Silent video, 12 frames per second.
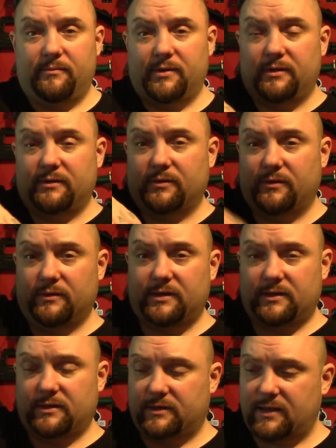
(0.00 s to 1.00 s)
but the
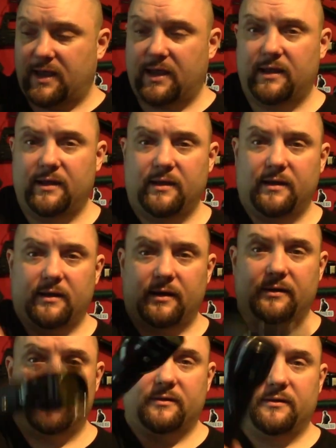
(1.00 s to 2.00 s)
torch is just there, and
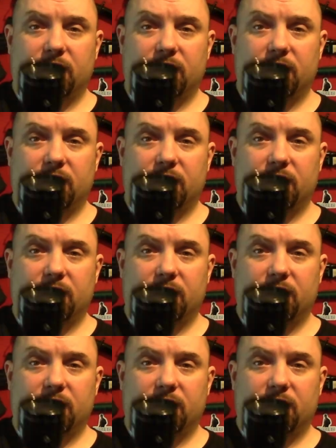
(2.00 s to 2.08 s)
then you can